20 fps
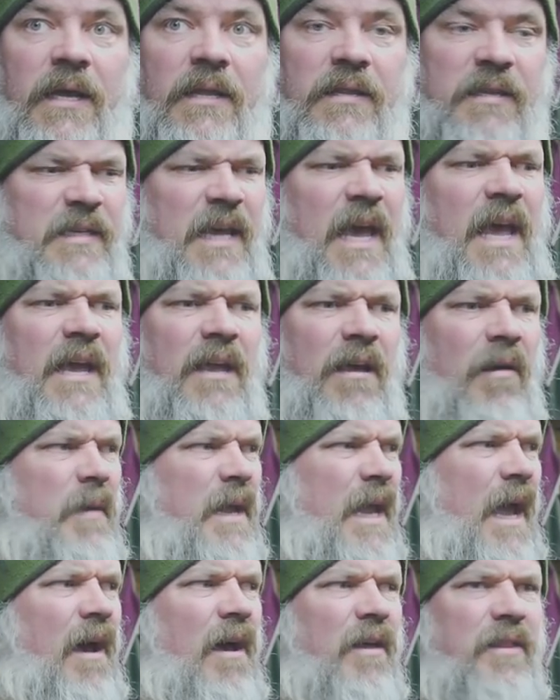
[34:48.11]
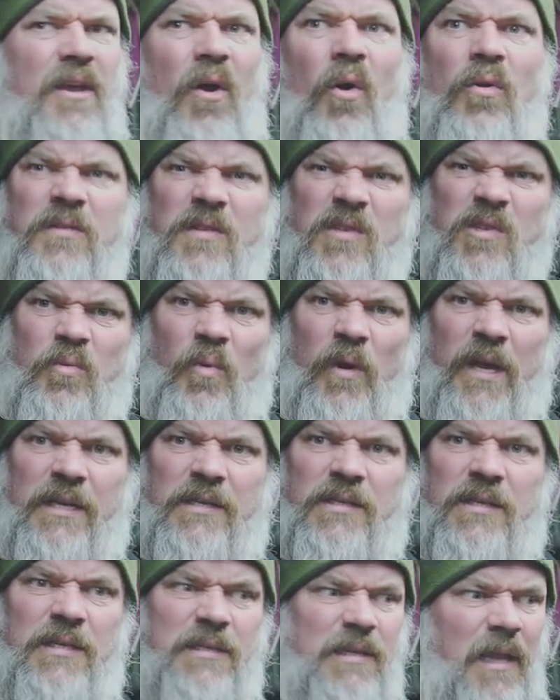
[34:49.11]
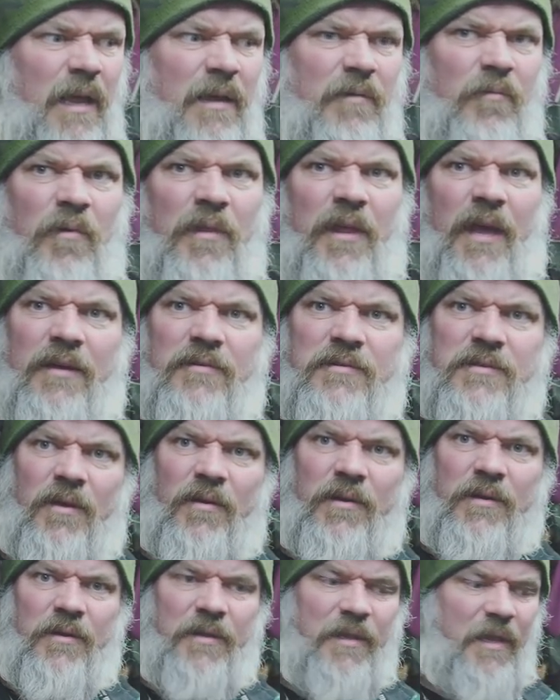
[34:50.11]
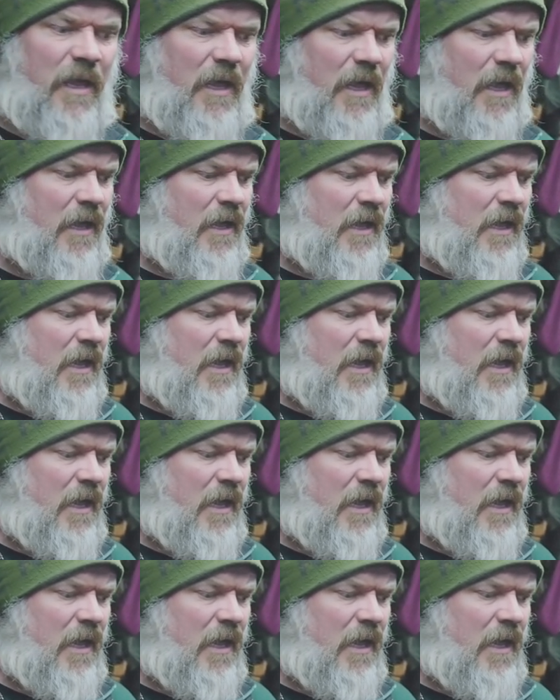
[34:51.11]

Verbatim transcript: There's air coming out of the on switch. It's like, what the hell's going on there?